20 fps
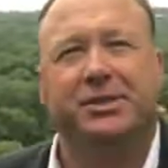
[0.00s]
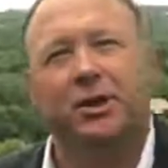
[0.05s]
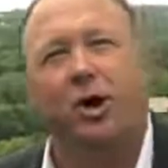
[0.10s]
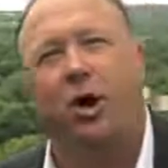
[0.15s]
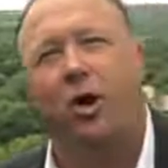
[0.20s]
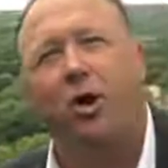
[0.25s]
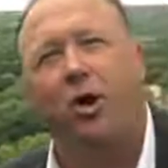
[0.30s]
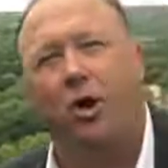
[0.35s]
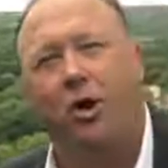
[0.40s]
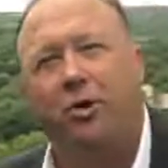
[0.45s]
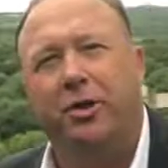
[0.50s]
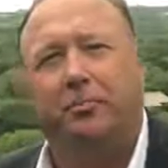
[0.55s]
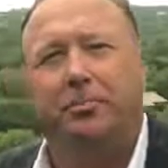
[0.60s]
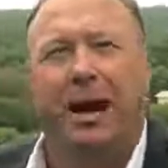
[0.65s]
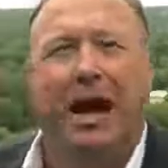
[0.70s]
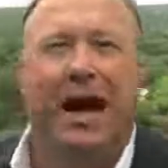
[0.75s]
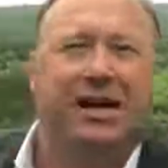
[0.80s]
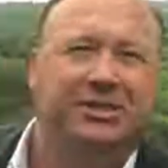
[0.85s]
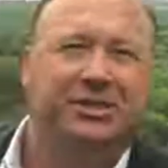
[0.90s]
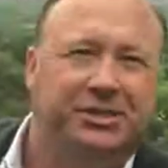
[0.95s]
all the
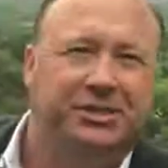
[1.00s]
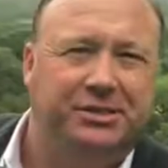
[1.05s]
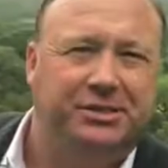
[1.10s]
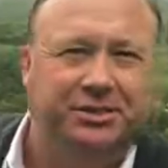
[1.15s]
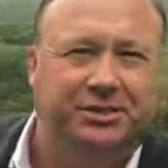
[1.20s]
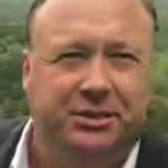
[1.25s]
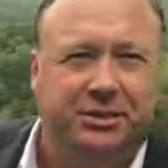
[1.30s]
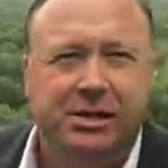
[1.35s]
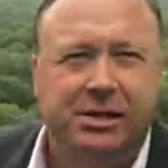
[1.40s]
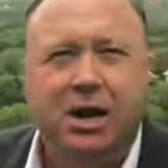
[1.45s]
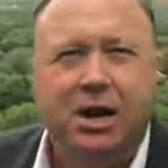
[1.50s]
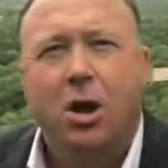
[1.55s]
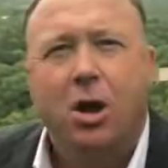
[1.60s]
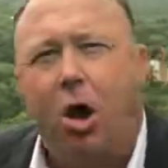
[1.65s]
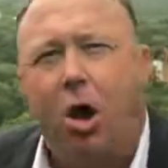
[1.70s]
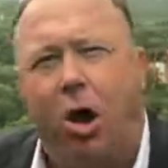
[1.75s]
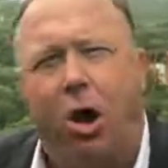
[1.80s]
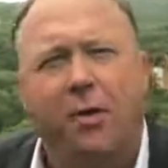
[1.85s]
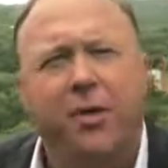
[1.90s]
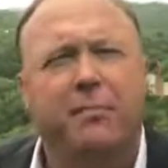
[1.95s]
boxers and
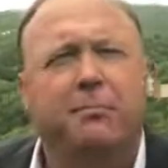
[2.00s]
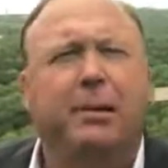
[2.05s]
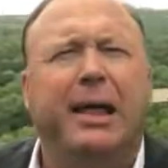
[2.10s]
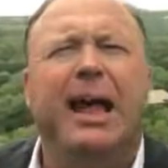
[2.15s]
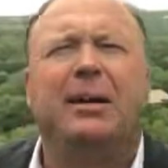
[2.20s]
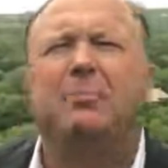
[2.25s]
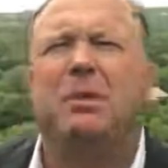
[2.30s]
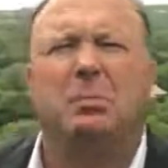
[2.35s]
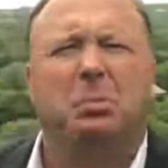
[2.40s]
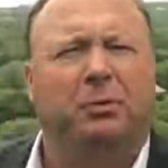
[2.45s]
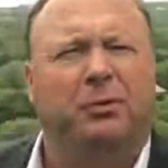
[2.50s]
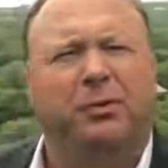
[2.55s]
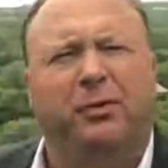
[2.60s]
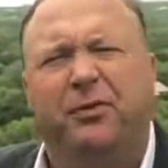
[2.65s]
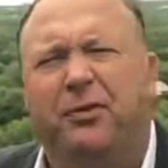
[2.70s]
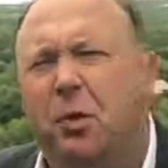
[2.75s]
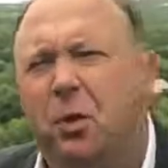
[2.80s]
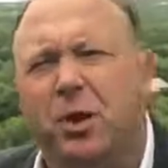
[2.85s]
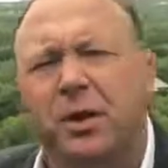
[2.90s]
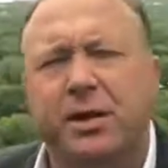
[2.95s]
all the black people for
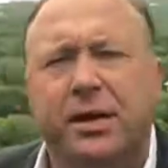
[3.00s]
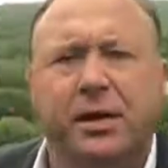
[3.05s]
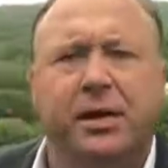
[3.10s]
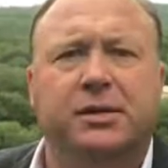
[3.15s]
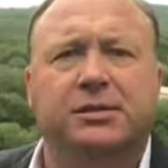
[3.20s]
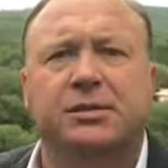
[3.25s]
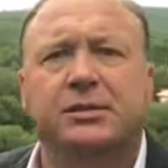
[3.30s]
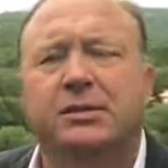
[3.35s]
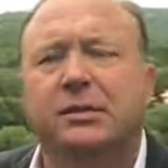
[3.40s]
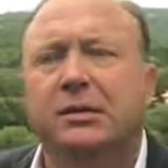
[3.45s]
40 years?